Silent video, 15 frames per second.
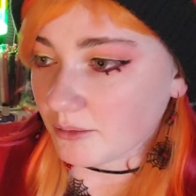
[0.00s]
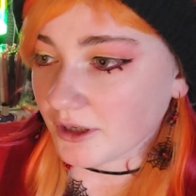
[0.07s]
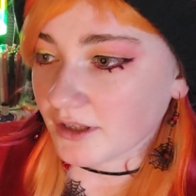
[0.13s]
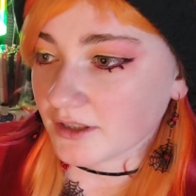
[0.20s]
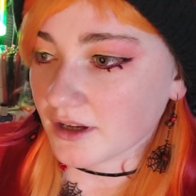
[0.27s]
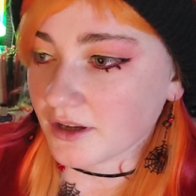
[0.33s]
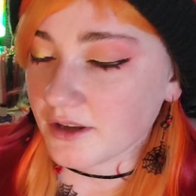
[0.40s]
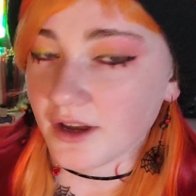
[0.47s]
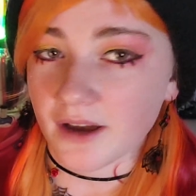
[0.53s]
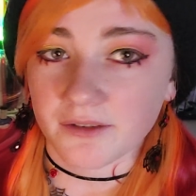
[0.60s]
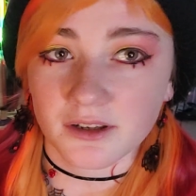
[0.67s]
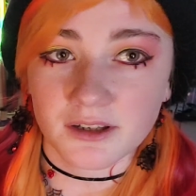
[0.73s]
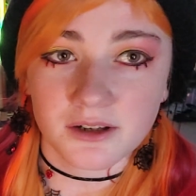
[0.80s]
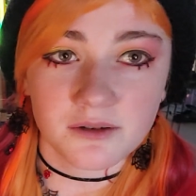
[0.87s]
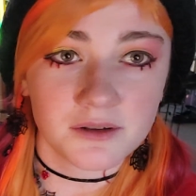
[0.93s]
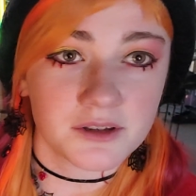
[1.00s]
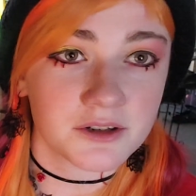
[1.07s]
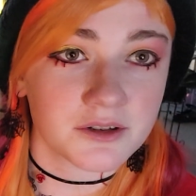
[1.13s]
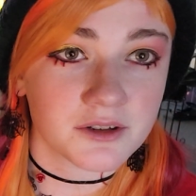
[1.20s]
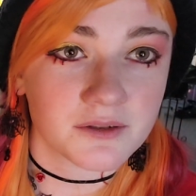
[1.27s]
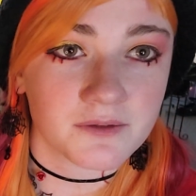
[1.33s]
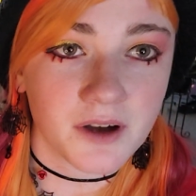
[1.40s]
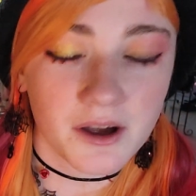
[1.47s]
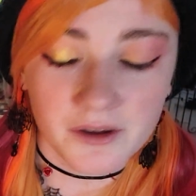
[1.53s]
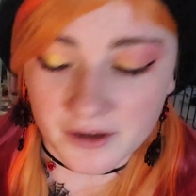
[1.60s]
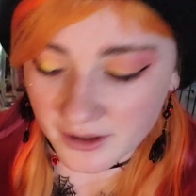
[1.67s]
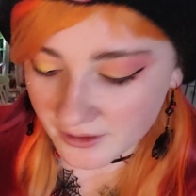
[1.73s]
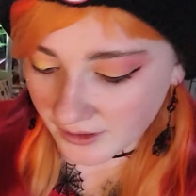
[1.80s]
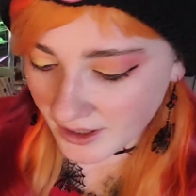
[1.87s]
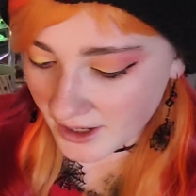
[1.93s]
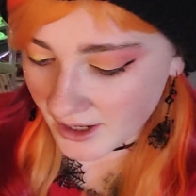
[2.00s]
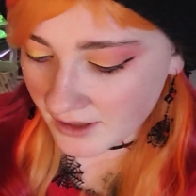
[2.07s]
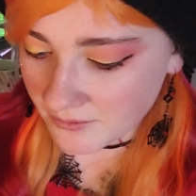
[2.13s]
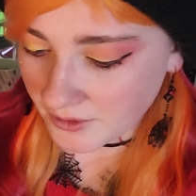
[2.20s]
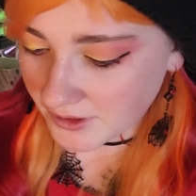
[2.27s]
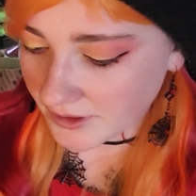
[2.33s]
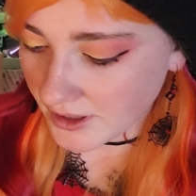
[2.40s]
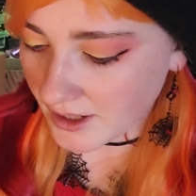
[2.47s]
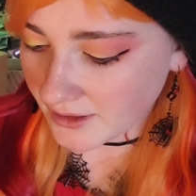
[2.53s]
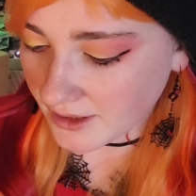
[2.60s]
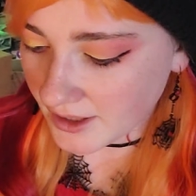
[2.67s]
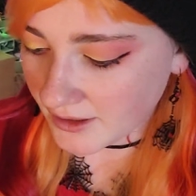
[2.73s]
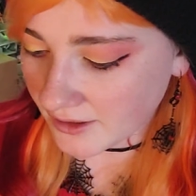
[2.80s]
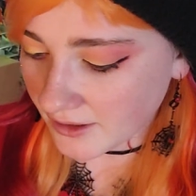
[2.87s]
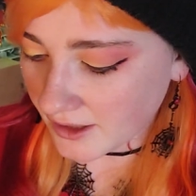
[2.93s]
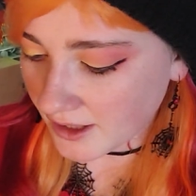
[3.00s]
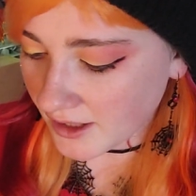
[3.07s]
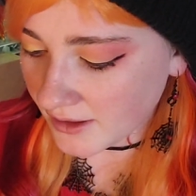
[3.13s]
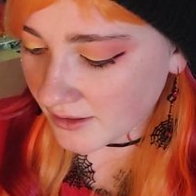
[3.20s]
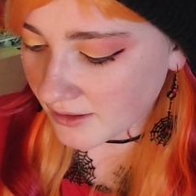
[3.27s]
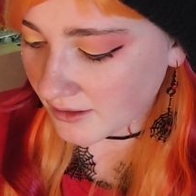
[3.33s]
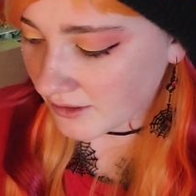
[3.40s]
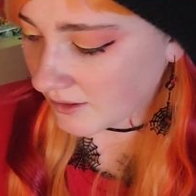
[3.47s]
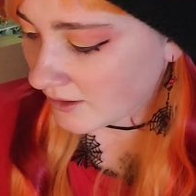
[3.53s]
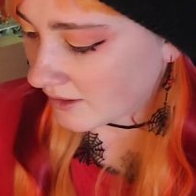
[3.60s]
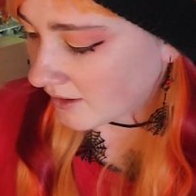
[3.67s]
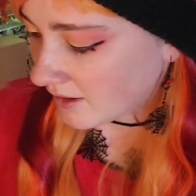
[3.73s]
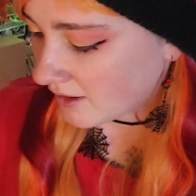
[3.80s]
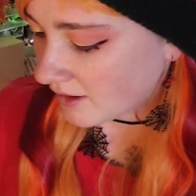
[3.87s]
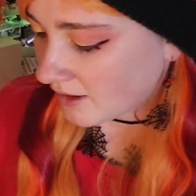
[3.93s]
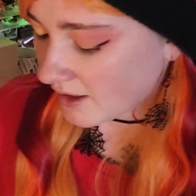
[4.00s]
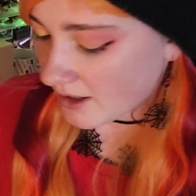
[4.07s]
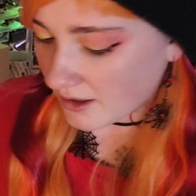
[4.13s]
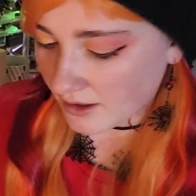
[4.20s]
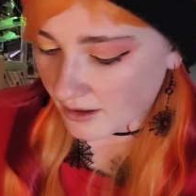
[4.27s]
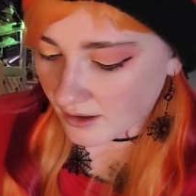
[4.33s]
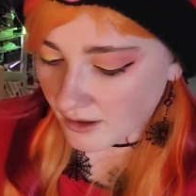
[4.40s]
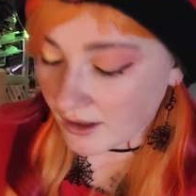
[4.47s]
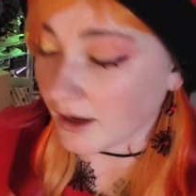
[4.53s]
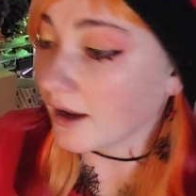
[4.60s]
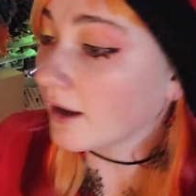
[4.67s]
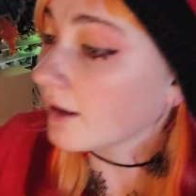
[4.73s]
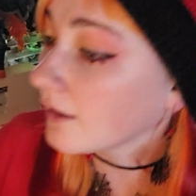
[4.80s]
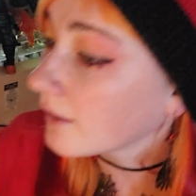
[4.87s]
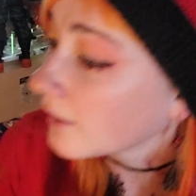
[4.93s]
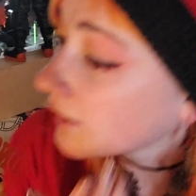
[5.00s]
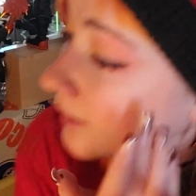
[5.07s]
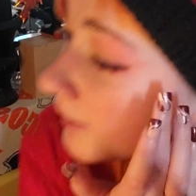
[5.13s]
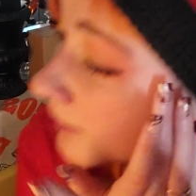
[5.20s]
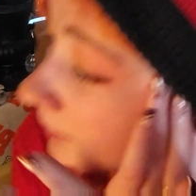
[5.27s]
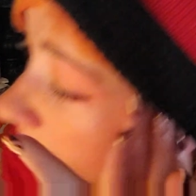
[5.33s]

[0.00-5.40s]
because all you have to do is you just follow your line with your eyeliner again, and you